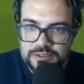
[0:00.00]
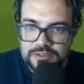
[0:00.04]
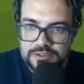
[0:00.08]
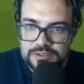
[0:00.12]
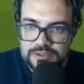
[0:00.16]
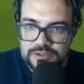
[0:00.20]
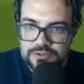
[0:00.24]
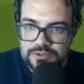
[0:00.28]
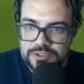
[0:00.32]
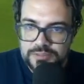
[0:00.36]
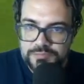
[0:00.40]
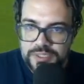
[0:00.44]

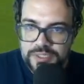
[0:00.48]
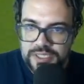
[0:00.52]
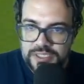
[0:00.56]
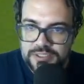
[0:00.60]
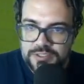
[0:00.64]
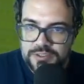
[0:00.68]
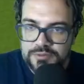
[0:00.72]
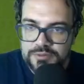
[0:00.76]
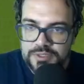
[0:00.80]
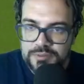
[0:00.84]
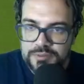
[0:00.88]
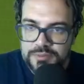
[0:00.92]
Look back
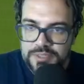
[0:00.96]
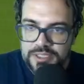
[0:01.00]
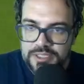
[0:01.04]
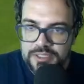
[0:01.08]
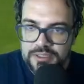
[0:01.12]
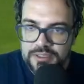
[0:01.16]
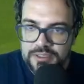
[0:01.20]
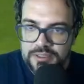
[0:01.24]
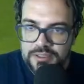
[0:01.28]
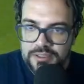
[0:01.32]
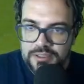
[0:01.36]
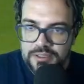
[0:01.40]
to
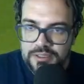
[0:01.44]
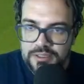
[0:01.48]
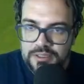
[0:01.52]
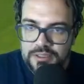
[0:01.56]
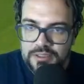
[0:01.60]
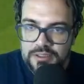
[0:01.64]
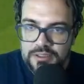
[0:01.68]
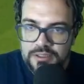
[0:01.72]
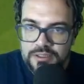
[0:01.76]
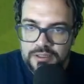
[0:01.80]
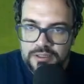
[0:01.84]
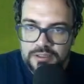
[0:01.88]
Lamine.
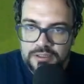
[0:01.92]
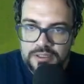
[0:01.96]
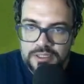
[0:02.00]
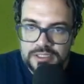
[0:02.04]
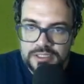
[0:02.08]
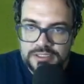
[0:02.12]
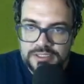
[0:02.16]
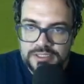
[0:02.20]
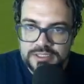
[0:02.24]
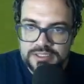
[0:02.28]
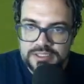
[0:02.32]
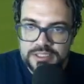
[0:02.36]

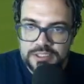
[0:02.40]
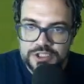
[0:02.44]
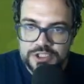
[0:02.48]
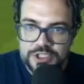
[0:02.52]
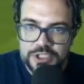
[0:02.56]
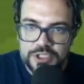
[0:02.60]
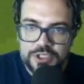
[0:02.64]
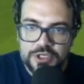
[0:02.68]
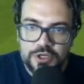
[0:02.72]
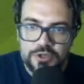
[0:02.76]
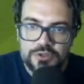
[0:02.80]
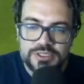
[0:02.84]
That's inside
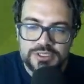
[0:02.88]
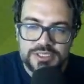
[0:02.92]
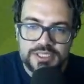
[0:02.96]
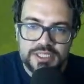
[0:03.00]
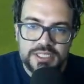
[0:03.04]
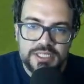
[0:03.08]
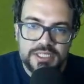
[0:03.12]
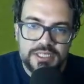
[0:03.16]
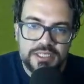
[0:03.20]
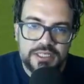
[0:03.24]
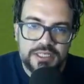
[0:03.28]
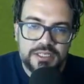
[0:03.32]

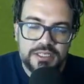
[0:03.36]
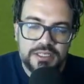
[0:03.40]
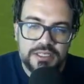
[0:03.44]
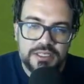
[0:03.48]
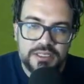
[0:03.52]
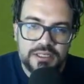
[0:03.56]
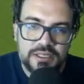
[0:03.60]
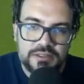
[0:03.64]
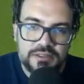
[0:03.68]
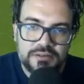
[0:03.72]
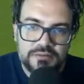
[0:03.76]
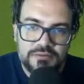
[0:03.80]
Chingozi,
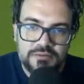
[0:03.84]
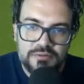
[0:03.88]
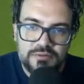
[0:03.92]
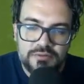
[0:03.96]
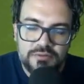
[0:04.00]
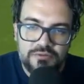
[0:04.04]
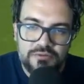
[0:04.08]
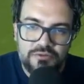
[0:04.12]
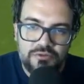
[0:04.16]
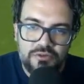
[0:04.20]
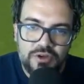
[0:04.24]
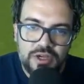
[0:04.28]
and
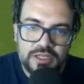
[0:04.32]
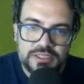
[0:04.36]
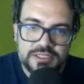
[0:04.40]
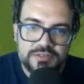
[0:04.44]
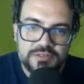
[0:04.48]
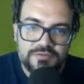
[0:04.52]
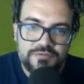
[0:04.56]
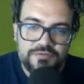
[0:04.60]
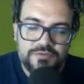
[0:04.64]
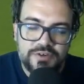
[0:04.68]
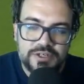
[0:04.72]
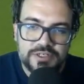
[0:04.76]
right in
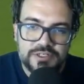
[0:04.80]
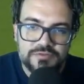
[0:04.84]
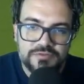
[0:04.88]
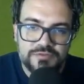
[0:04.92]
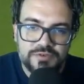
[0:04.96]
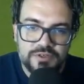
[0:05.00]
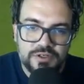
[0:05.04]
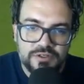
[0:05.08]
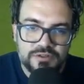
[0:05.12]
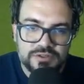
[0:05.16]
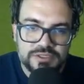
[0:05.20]
front of goals.